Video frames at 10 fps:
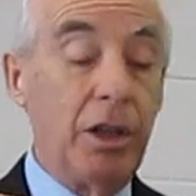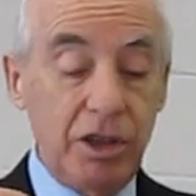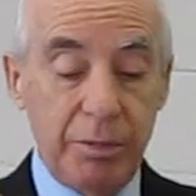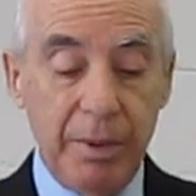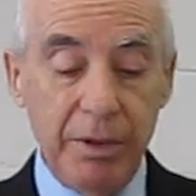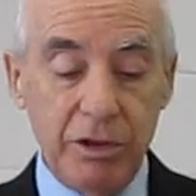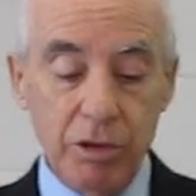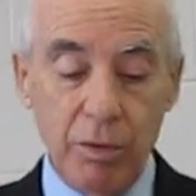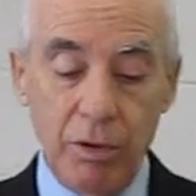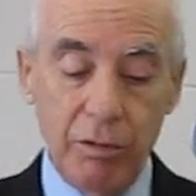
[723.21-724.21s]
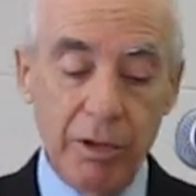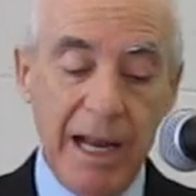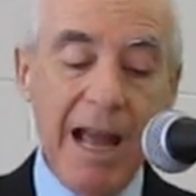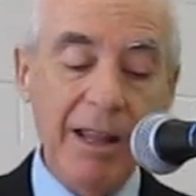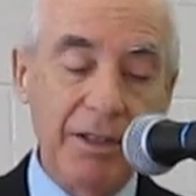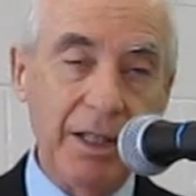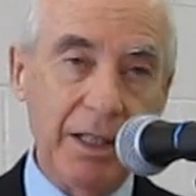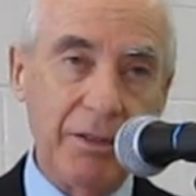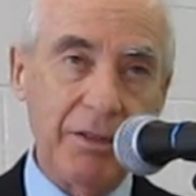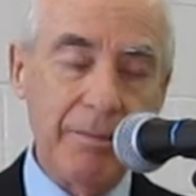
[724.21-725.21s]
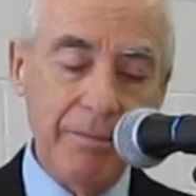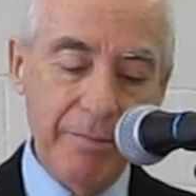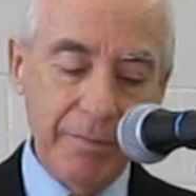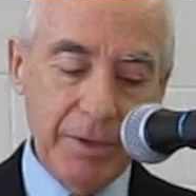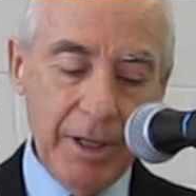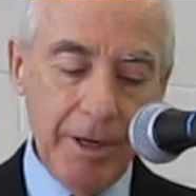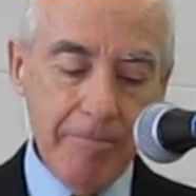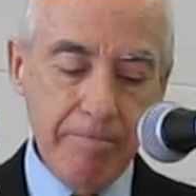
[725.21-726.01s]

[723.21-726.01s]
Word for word: spiritual realities. Okay?